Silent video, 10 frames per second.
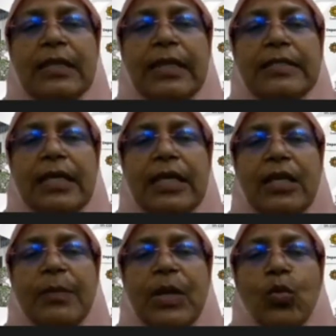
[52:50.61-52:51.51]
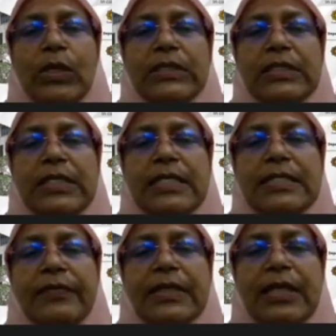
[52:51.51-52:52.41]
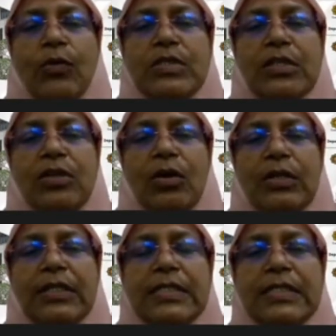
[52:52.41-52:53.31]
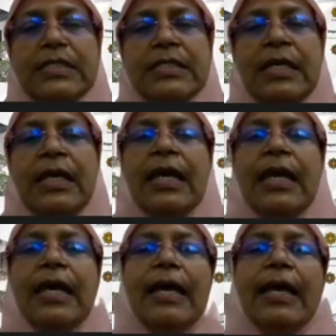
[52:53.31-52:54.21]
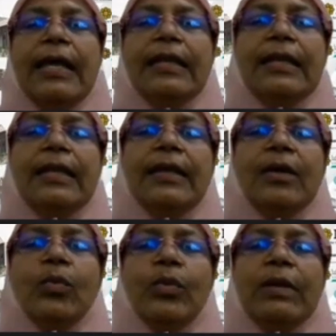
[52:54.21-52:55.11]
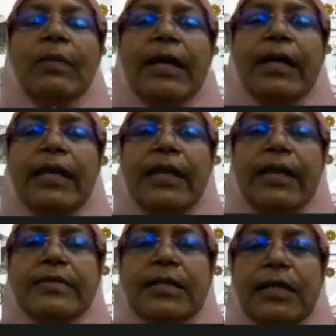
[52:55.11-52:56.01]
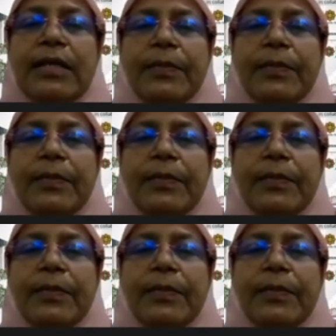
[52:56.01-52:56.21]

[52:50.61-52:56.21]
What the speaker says: There's equilibrium quantity, $7,000. And when market is